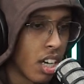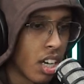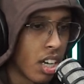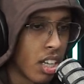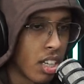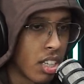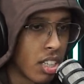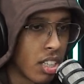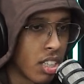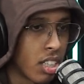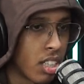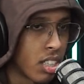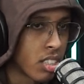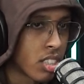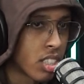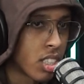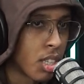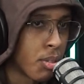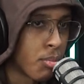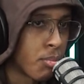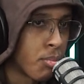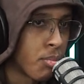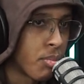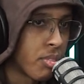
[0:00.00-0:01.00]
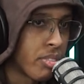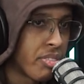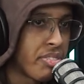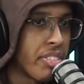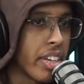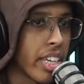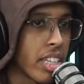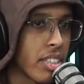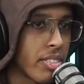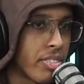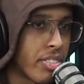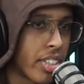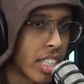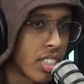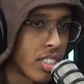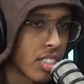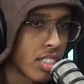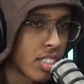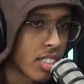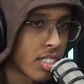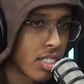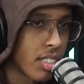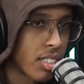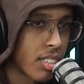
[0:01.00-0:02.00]
And some fake
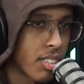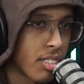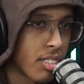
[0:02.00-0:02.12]
French.